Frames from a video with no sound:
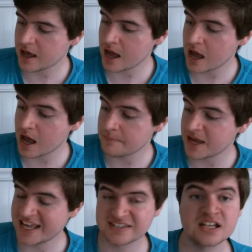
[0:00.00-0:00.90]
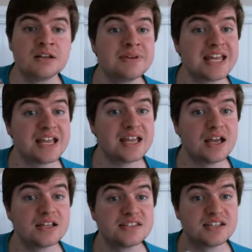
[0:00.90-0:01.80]
Um, it's going to
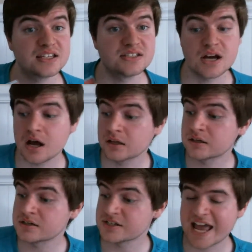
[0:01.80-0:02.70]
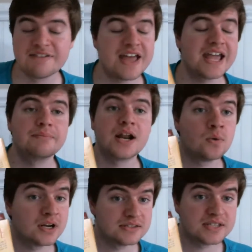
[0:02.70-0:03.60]
be $6. I have eight, but
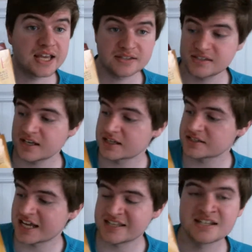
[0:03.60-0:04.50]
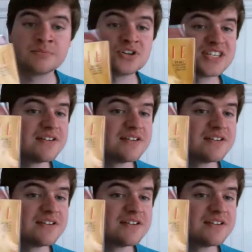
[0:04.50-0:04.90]
I want to take six. And it's number